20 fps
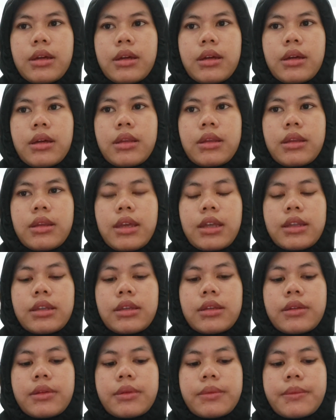
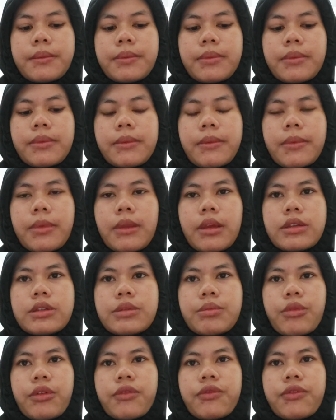that
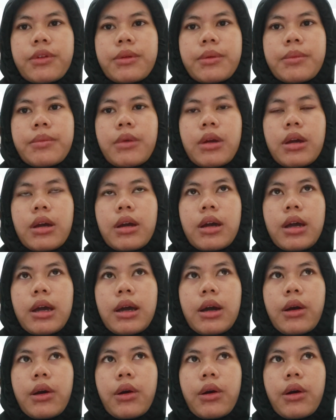is morpheme
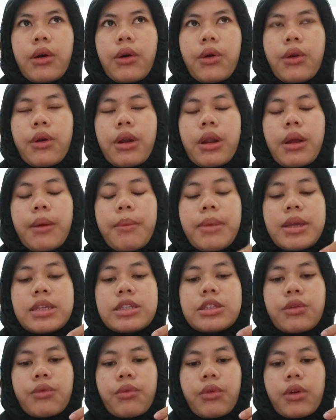or a
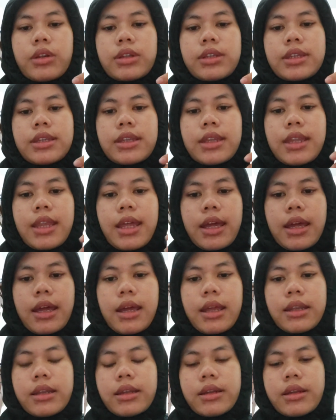basic word
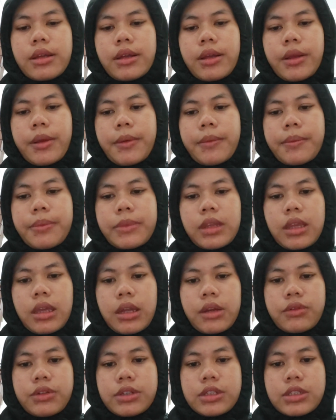that
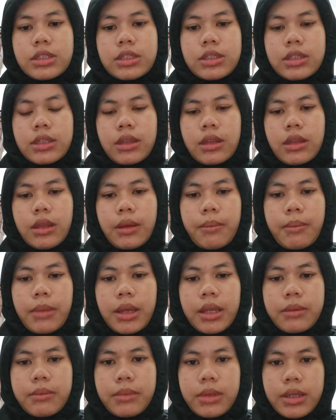carries the
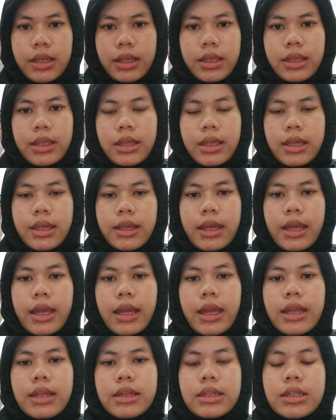main meaning,
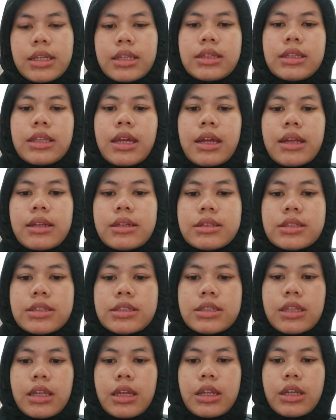and it can
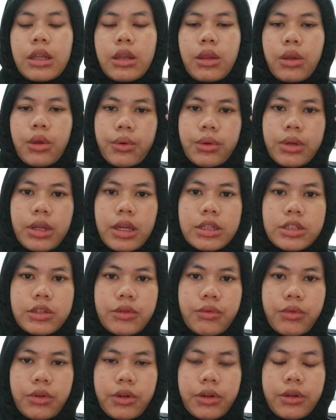stand alone
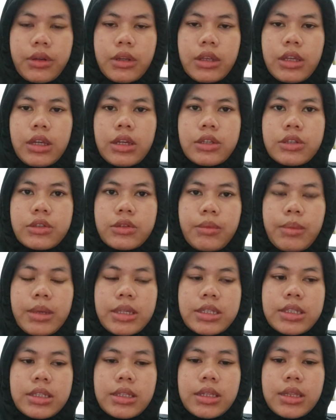as a word. So
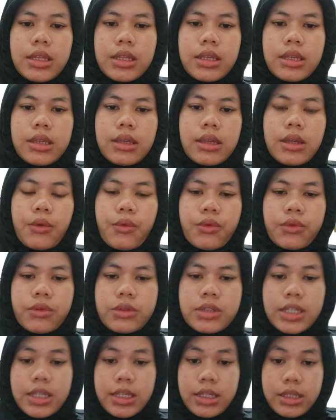basically,
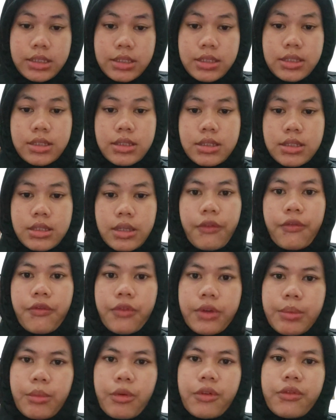root is
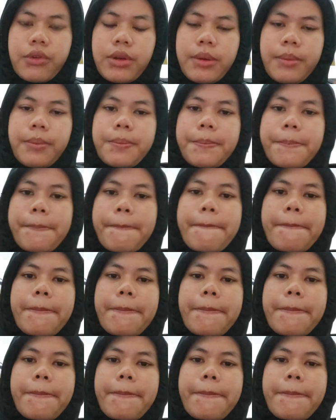free morpheme.